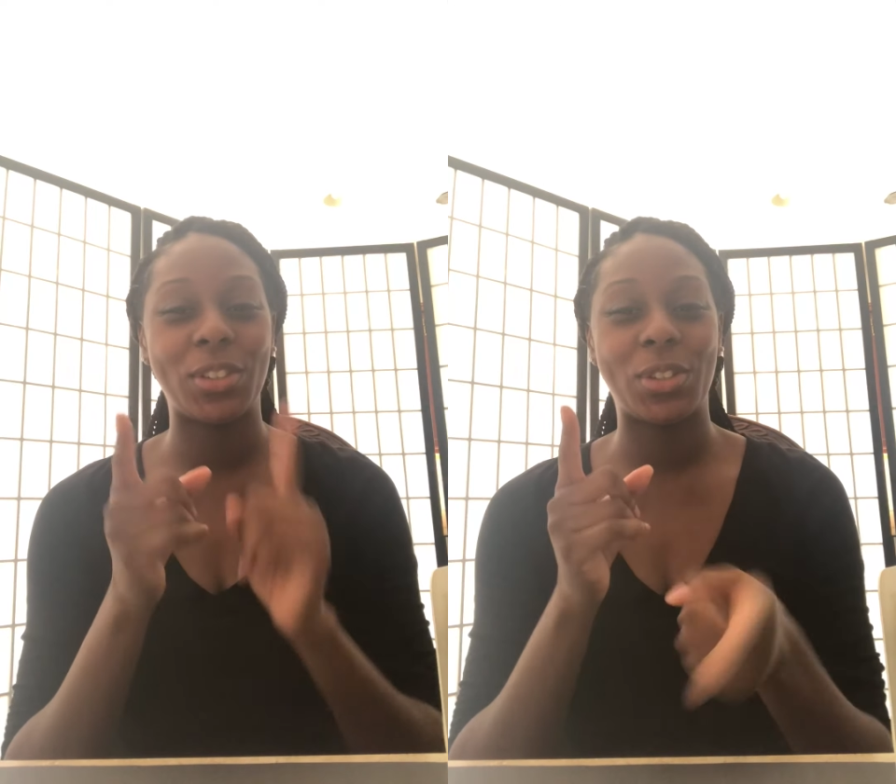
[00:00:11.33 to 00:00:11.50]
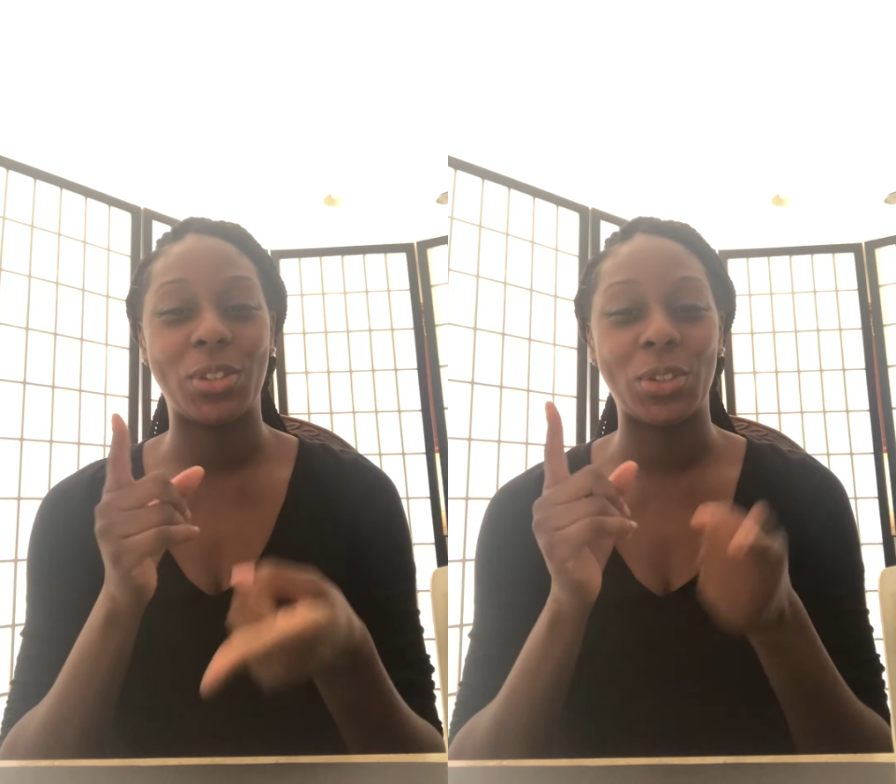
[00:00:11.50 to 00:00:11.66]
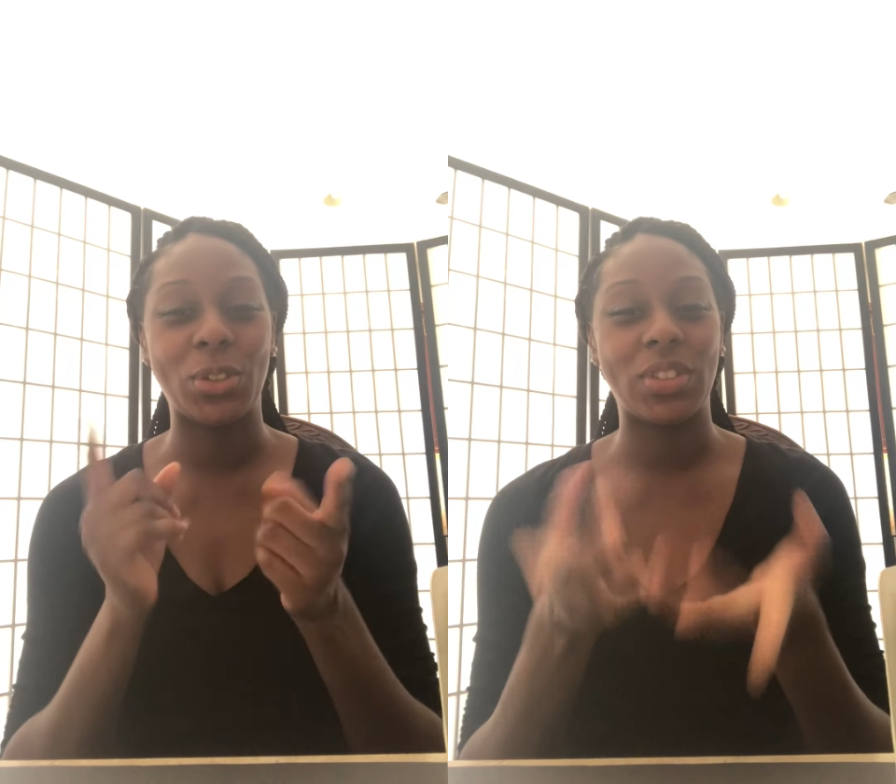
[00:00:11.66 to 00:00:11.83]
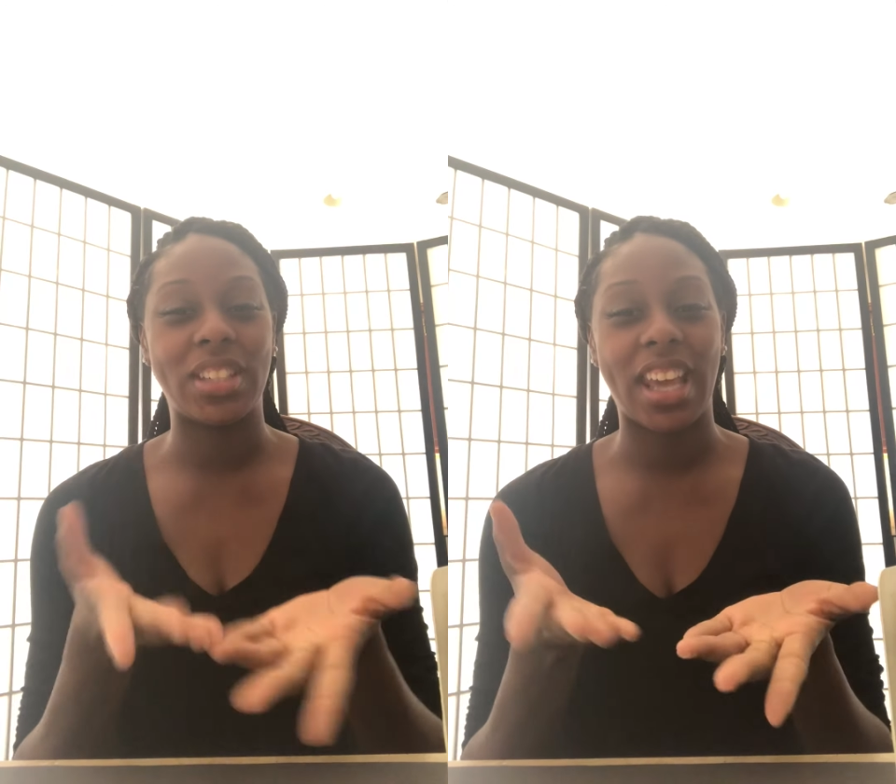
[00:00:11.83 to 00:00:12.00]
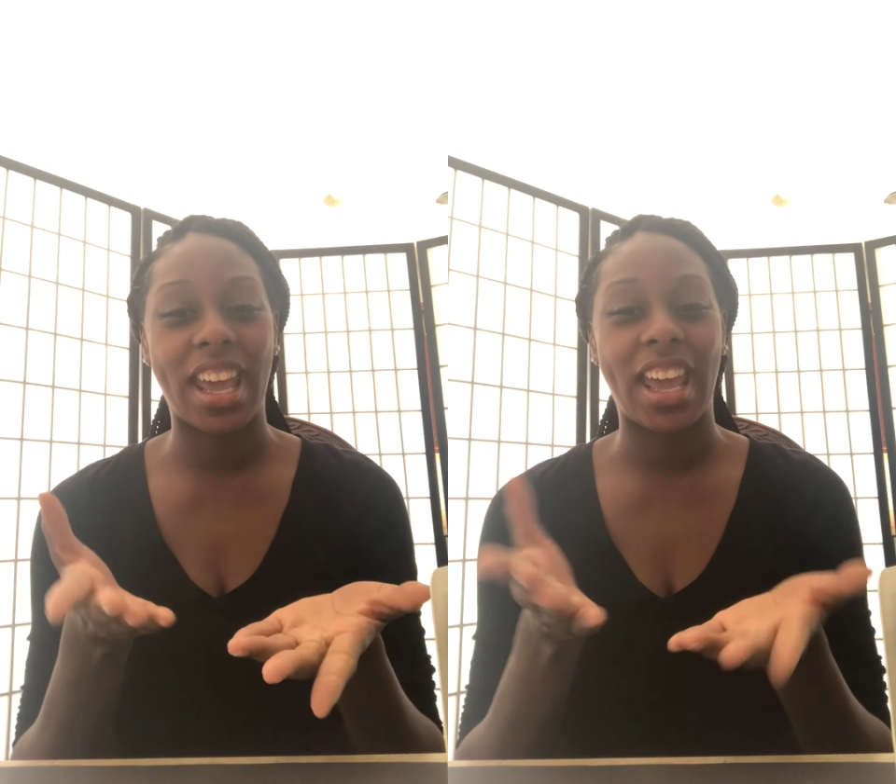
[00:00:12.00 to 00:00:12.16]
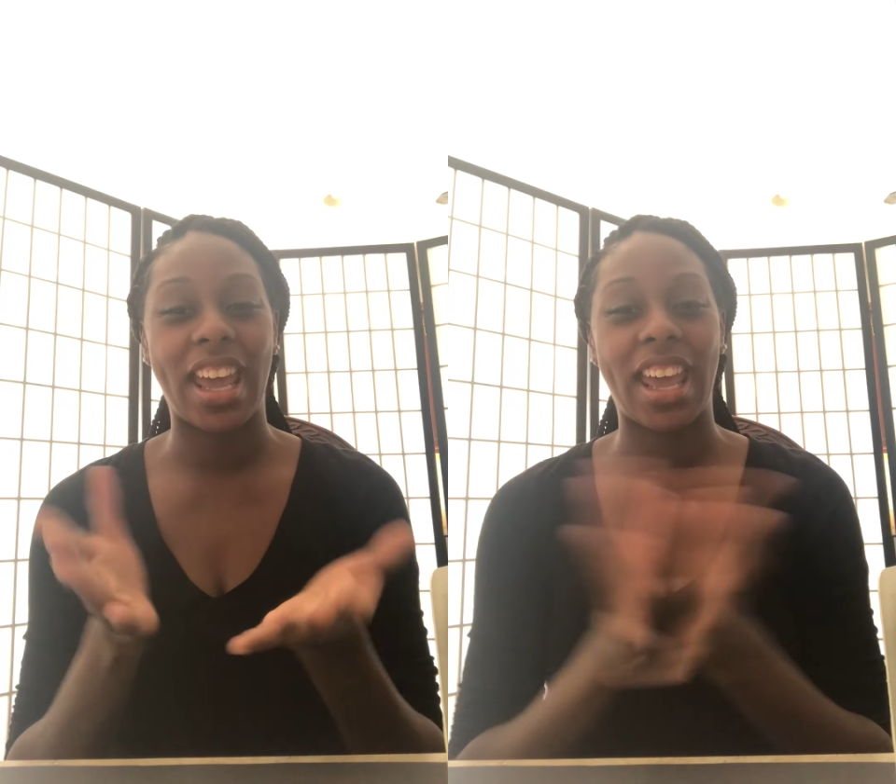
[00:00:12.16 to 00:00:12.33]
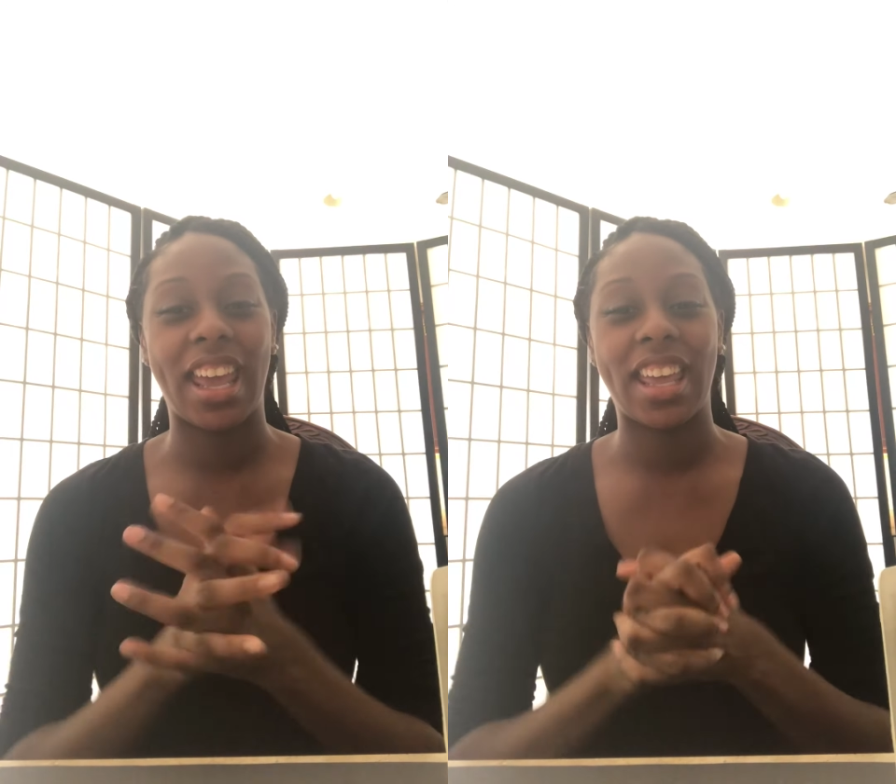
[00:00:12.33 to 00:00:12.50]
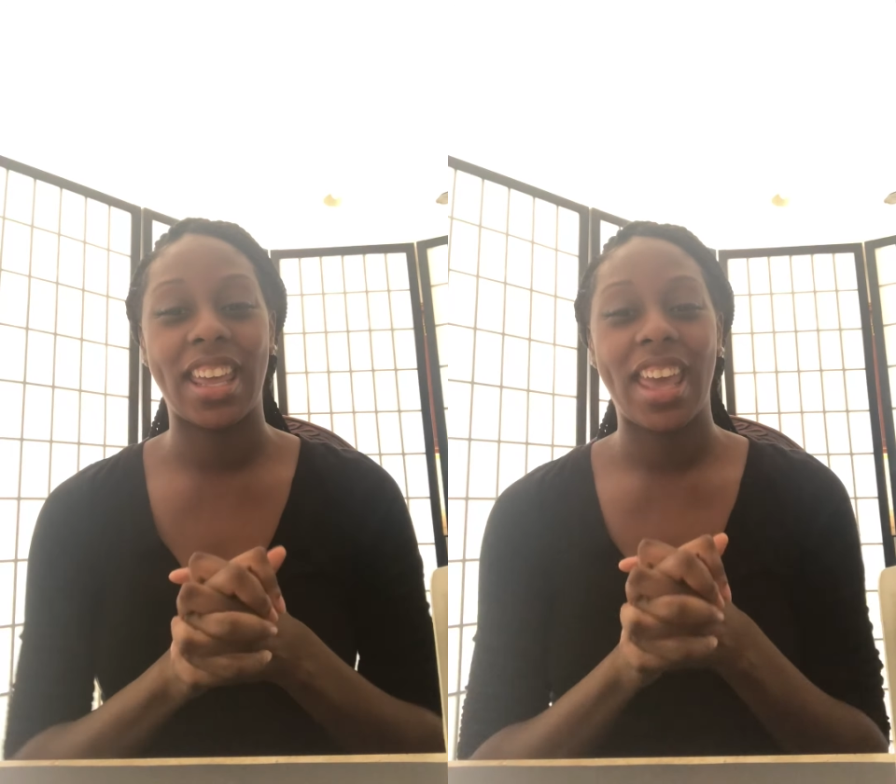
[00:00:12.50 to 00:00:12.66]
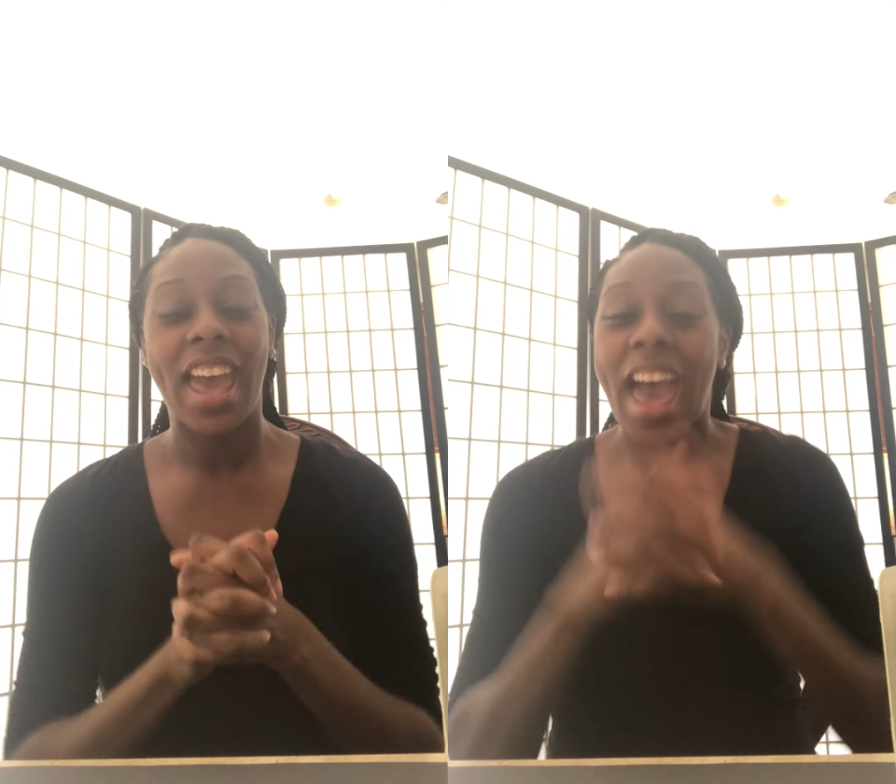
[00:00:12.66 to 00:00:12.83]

today?